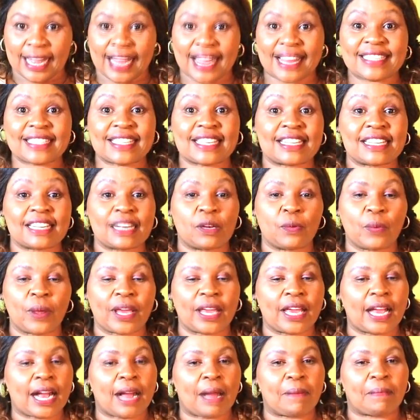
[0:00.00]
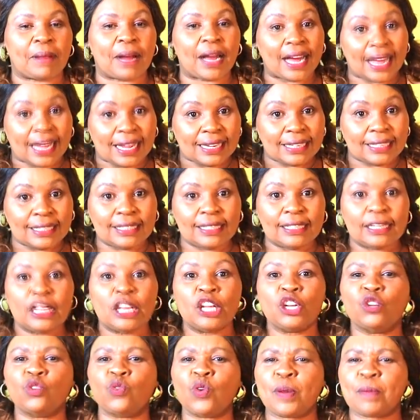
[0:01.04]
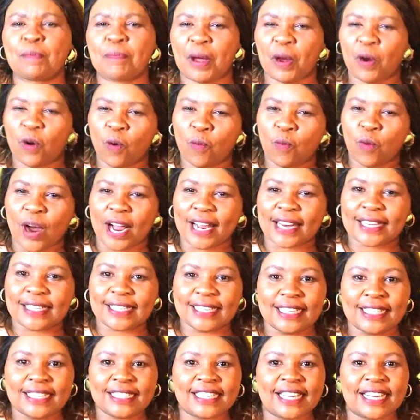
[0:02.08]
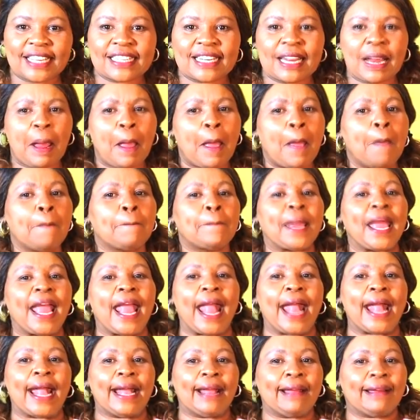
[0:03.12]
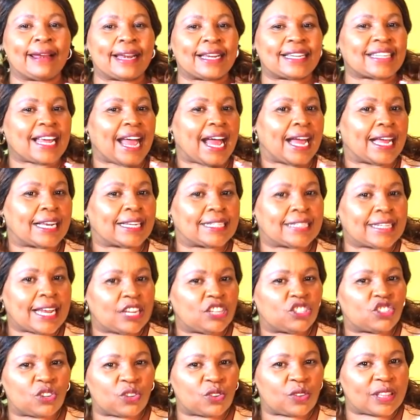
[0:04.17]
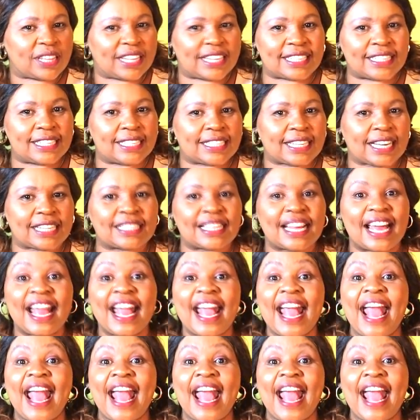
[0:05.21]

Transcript: I started waking up early, doing my homework diligently, paying greater attention to the teachers,